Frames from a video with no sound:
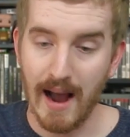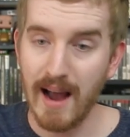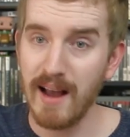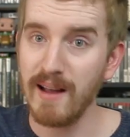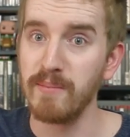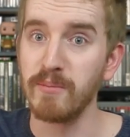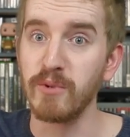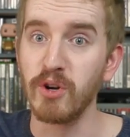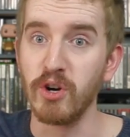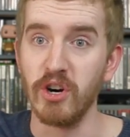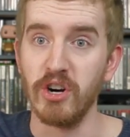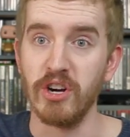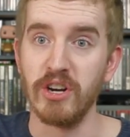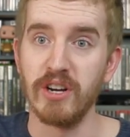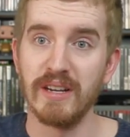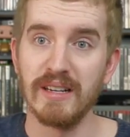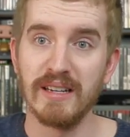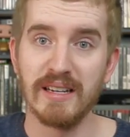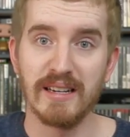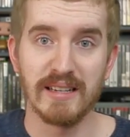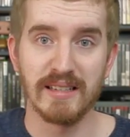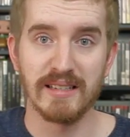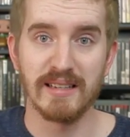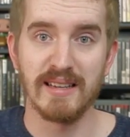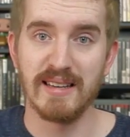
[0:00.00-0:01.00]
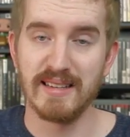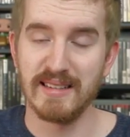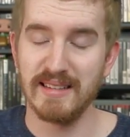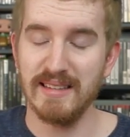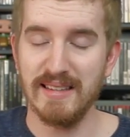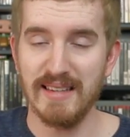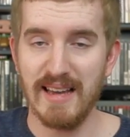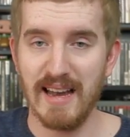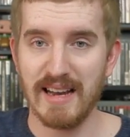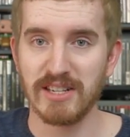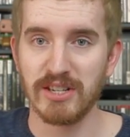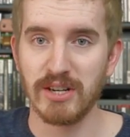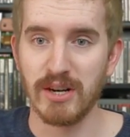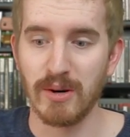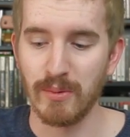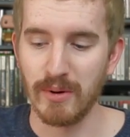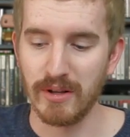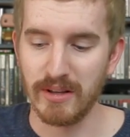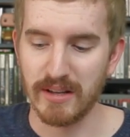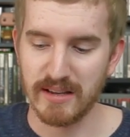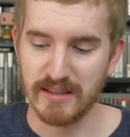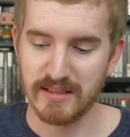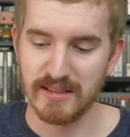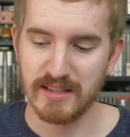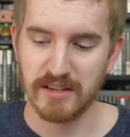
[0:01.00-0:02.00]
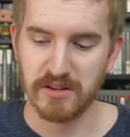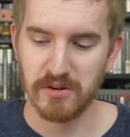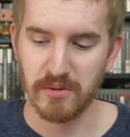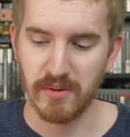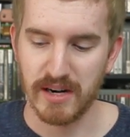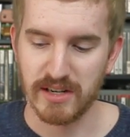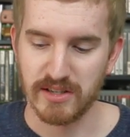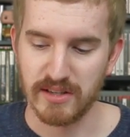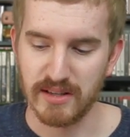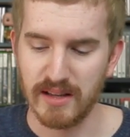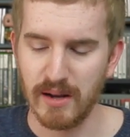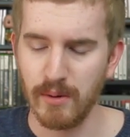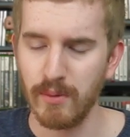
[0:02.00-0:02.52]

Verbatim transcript: I am good. It is, it's actually a really good situation.